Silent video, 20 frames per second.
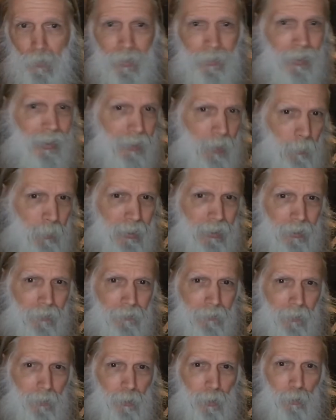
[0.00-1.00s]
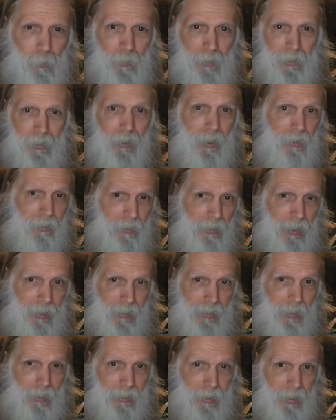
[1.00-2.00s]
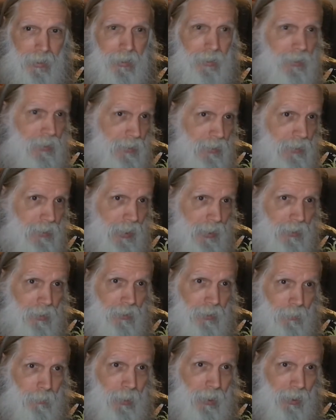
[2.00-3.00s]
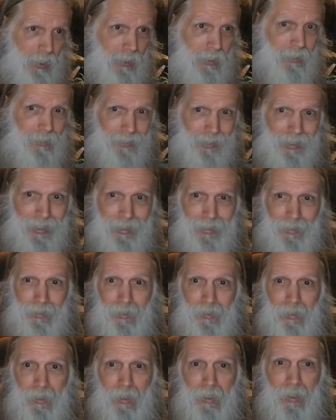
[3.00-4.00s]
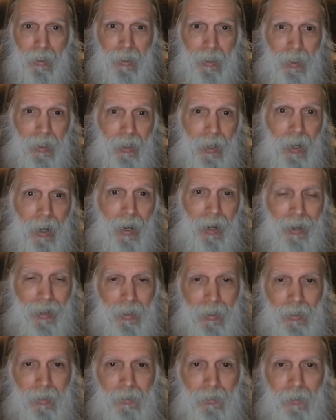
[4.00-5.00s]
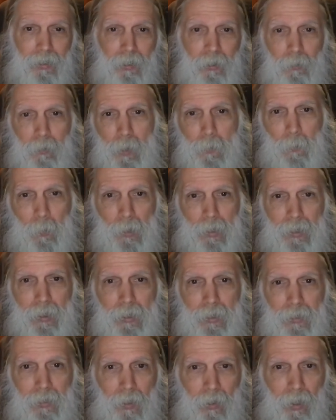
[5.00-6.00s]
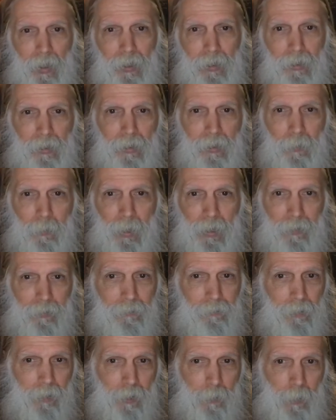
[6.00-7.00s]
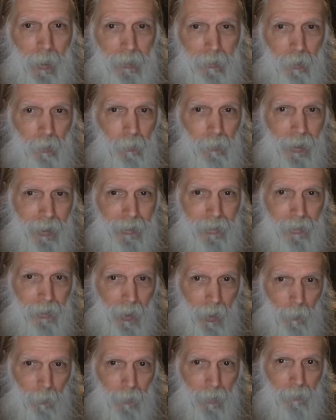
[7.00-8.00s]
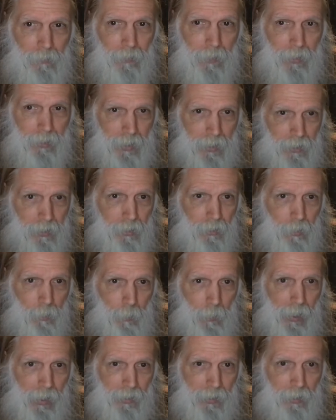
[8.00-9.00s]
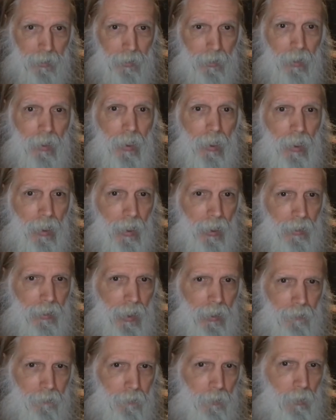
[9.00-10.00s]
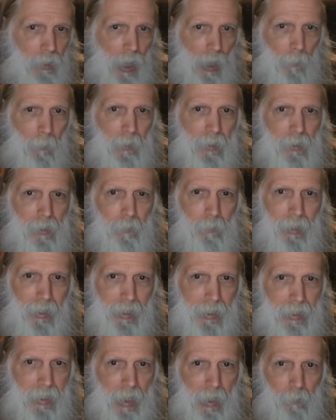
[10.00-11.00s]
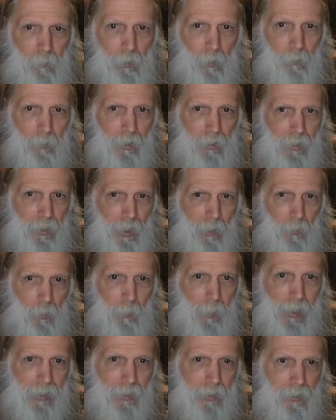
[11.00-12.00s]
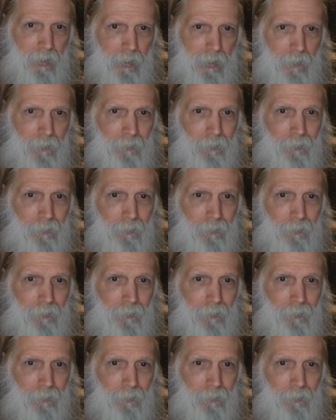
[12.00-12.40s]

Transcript: not to be confused with the other SAD, the Standard American Diet, I had reprinted an article about full spectrum light therapy for seasonal depression and had a few copies in my exam room to share with patients.